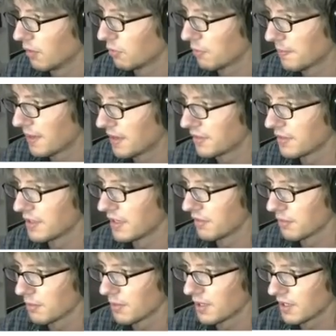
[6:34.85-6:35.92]
We're better than
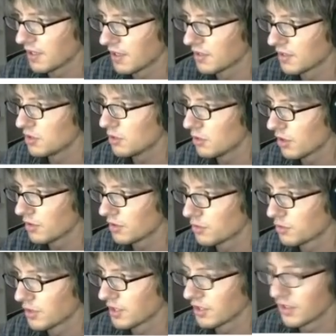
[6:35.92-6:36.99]
everybody else. You know the
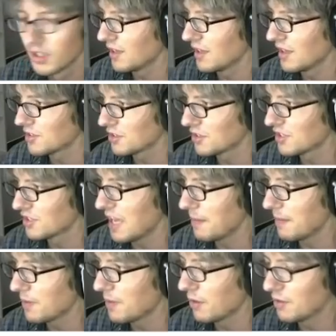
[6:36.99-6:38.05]
drill. It's a
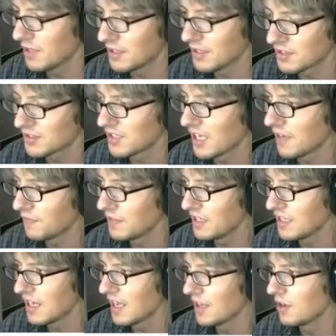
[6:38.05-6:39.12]
scapegoat. It's a safety
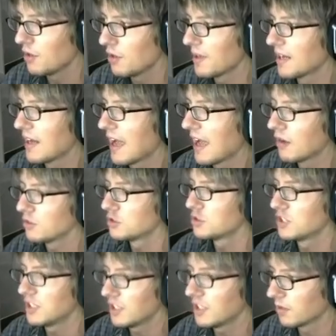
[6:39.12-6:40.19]
net. No matter how
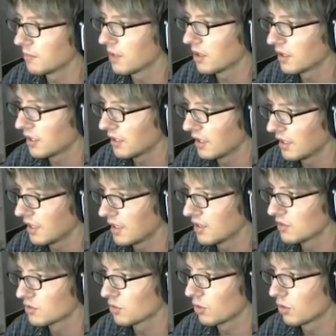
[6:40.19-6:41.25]
shitty our marketing
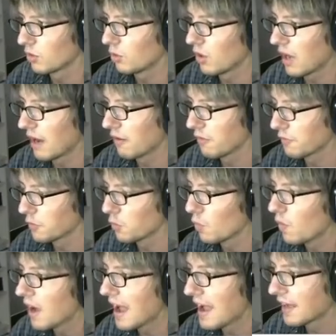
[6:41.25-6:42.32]
is or however
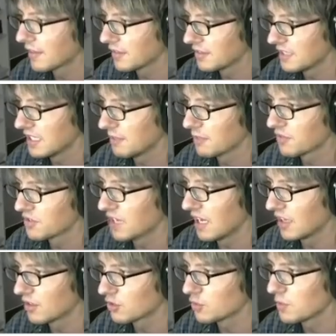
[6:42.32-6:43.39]
whack the team of
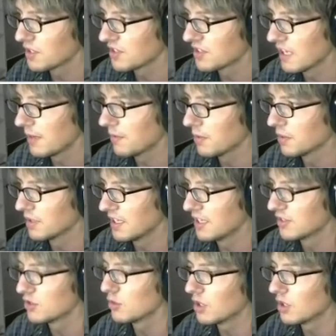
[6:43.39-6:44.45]
skaters we assemble
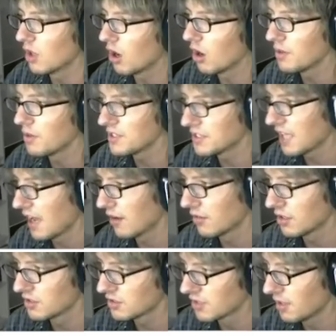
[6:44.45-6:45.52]
is, you can always count
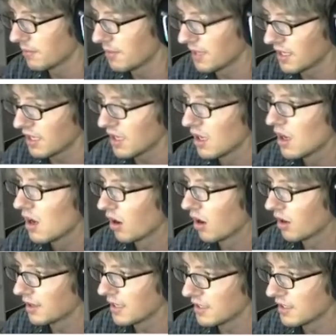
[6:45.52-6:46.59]
on somebody
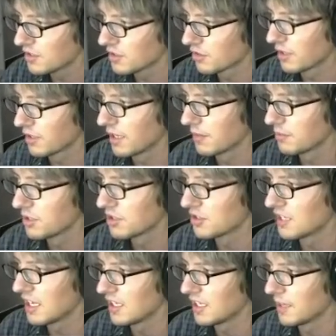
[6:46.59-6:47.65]
on Instagram to
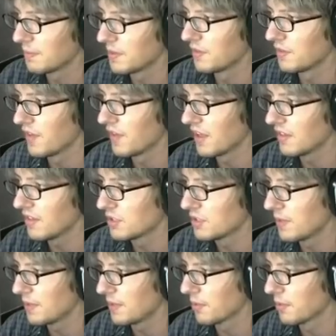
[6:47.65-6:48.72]
stand up and defend these
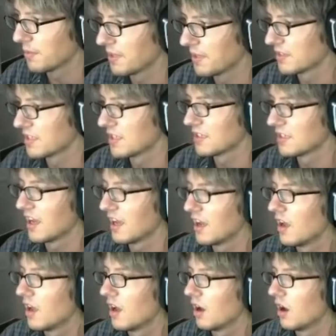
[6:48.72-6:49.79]
people because they say,
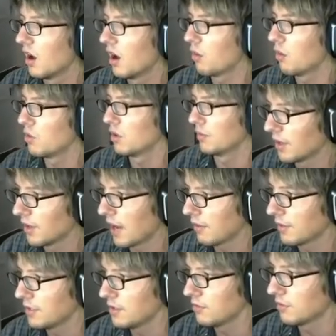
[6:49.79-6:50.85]
oh, well, how
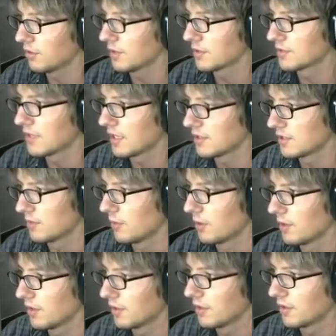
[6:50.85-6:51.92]
can you criticize them
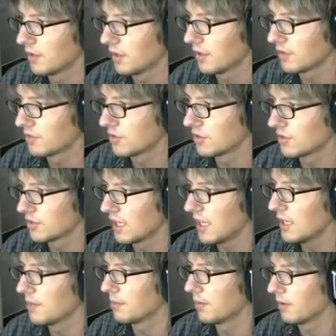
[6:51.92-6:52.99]
when they're
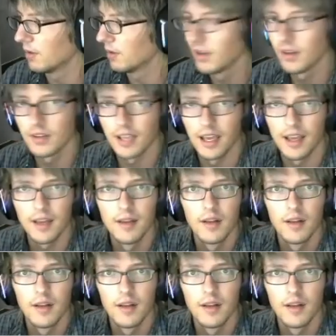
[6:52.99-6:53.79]
sustainable? Okay.